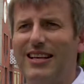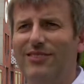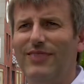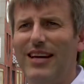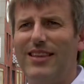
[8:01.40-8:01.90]

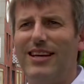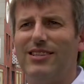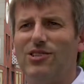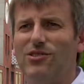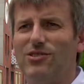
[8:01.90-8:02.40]
and
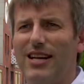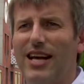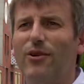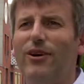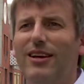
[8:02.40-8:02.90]
that does
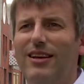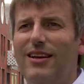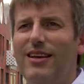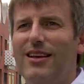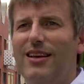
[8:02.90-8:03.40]
allow
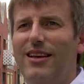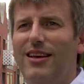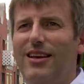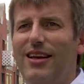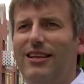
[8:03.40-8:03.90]

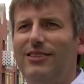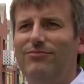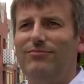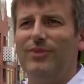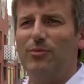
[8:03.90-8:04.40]

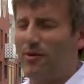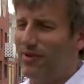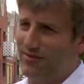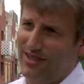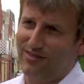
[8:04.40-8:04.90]
the
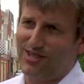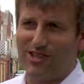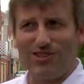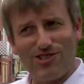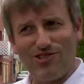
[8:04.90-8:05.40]
people involved to
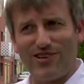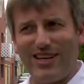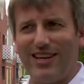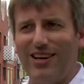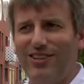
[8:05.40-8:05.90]

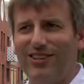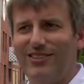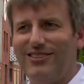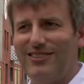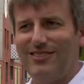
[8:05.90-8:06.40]
concentrate on
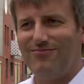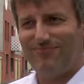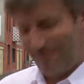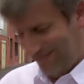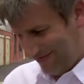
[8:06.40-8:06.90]

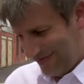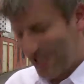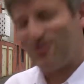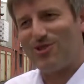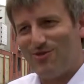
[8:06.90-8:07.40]
the
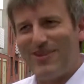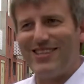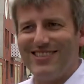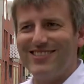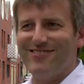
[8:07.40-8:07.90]
actual
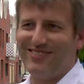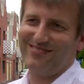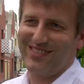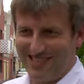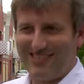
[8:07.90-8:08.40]
submissions,
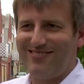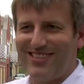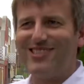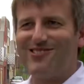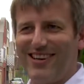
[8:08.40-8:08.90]

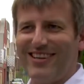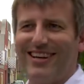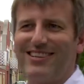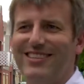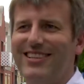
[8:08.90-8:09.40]
which is great,
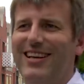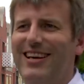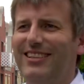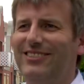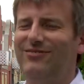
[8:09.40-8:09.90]
actually.
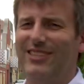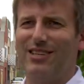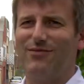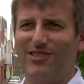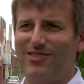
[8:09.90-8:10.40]
It
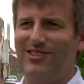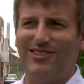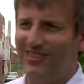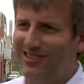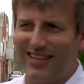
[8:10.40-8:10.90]
involves
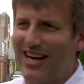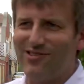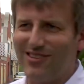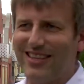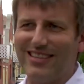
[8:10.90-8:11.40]
all the
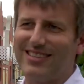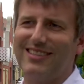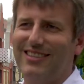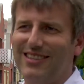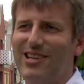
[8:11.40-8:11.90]
extra things
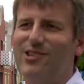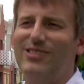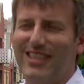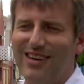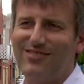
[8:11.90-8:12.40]
that you
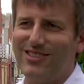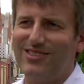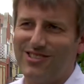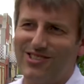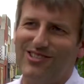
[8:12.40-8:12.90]
usually have
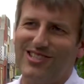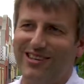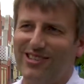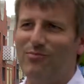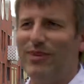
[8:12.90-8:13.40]
to sort
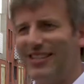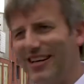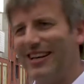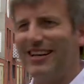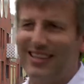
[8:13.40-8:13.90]
out on a big
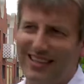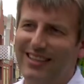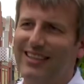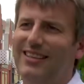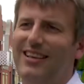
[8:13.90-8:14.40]
day and